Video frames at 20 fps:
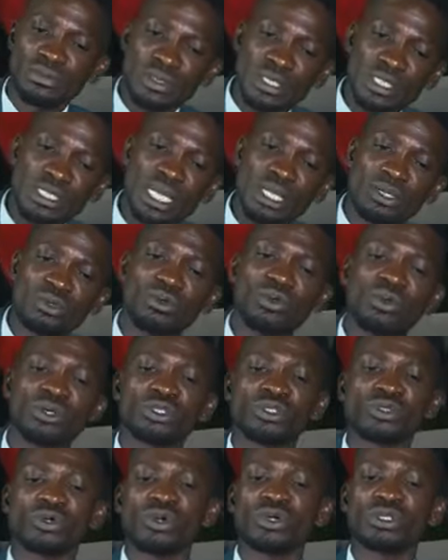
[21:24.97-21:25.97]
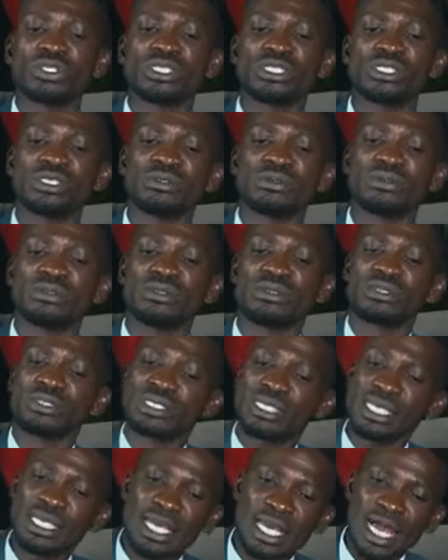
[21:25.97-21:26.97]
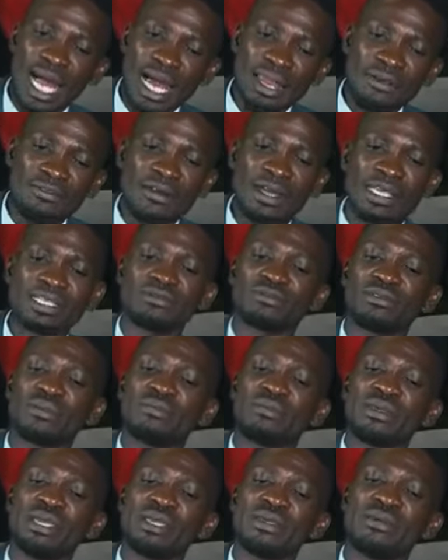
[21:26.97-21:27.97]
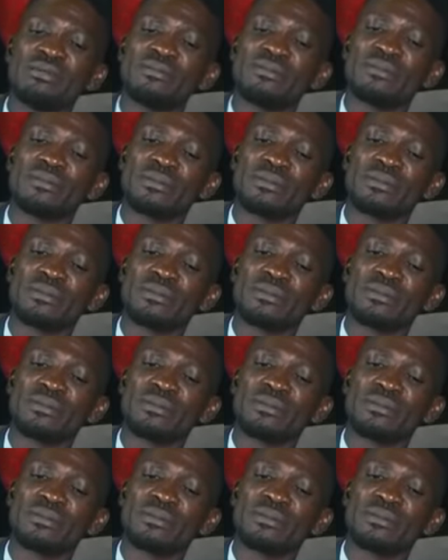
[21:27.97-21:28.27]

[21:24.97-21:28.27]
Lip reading: He's at crossroads, seeking advice from me.